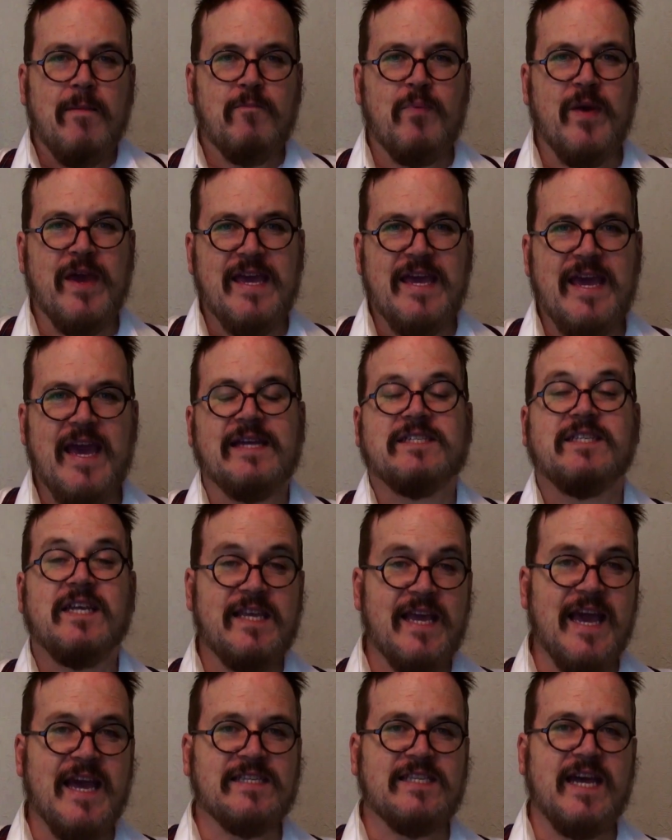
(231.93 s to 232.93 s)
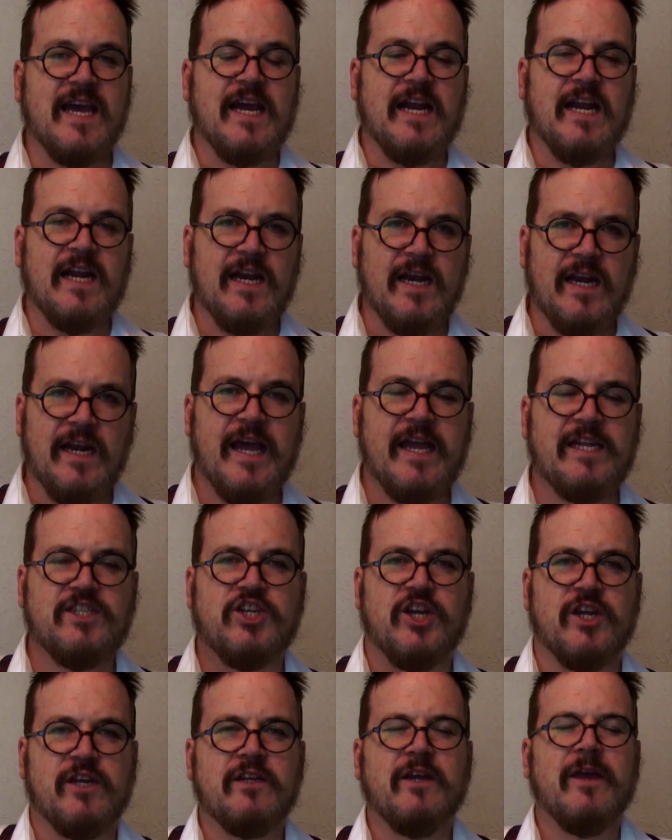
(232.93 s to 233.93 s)
But yes, the ANZAC
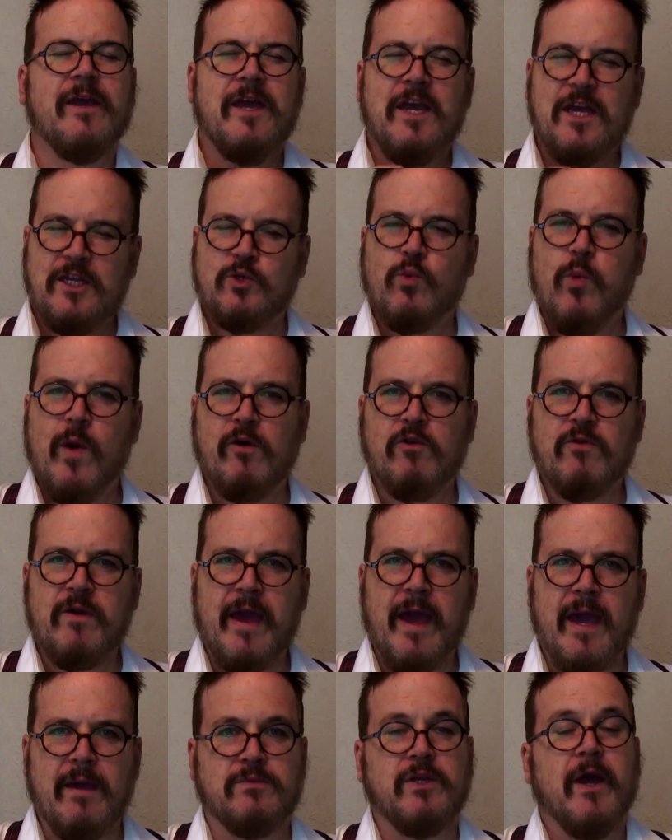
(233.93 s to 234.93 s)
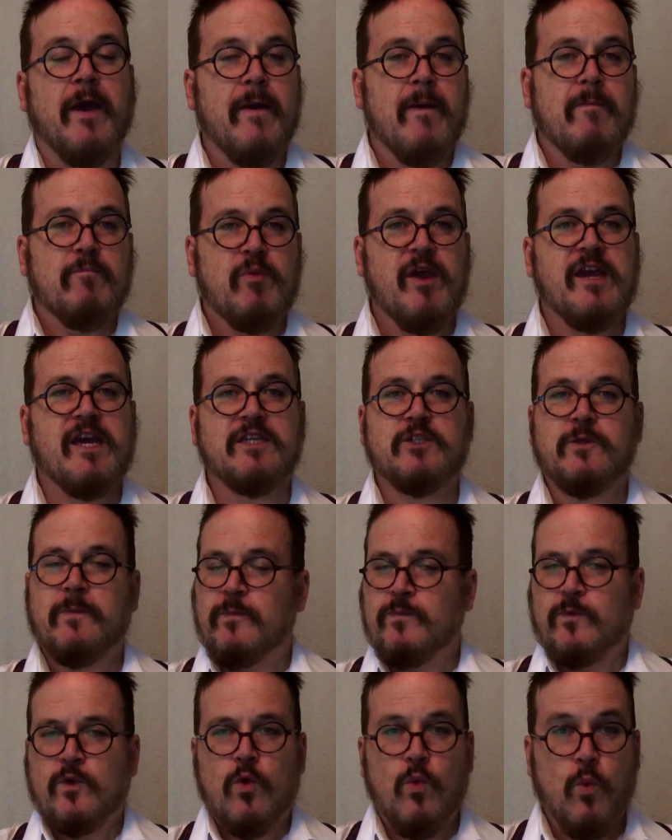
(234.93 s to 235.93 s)
legend is well named because
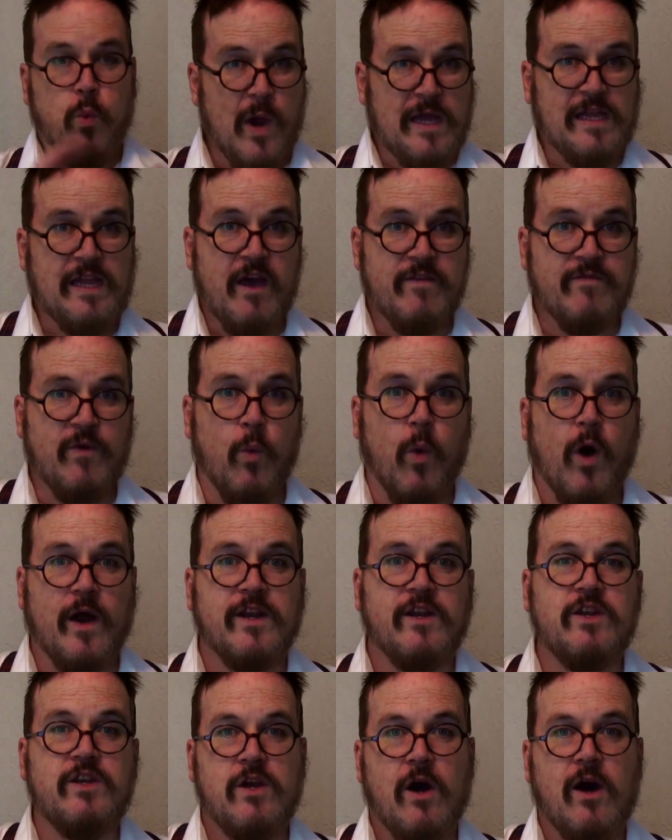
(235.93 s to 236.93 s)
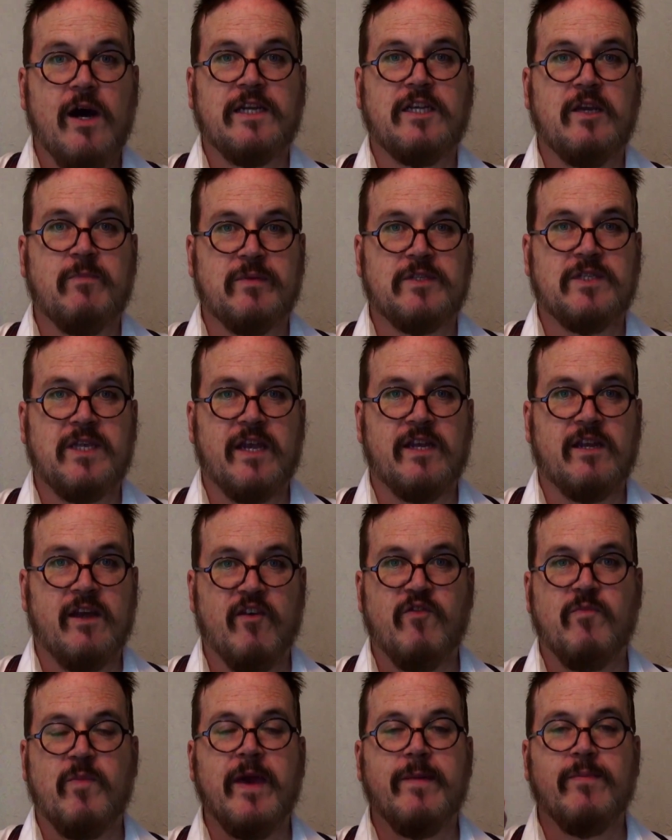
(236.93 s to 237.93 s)
well over what 90%
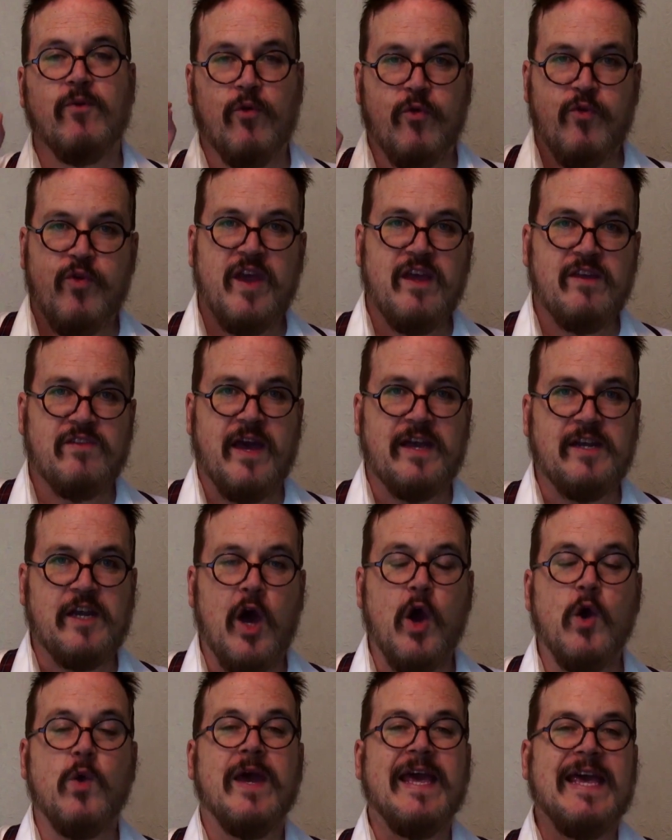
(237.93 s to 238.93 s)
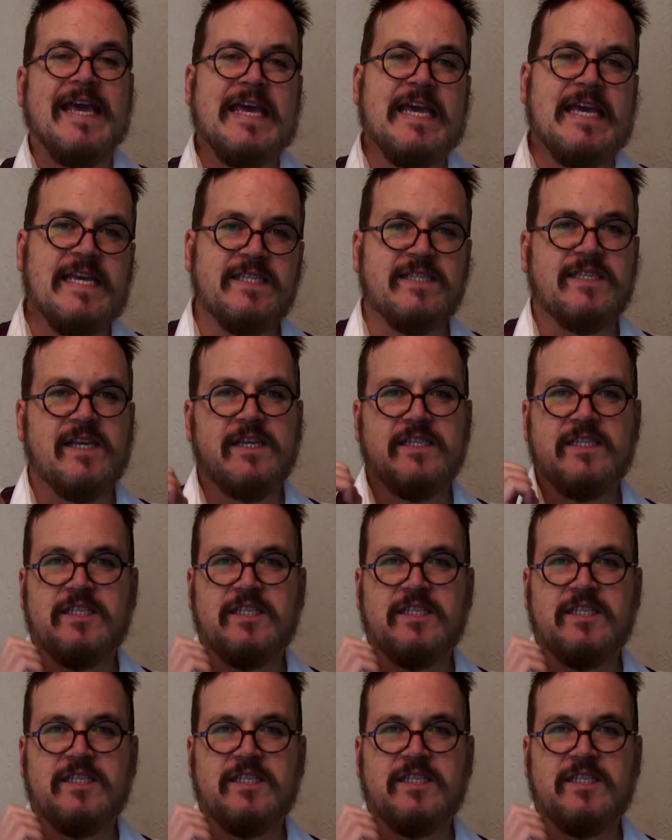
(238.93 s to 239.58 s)
of people think they know is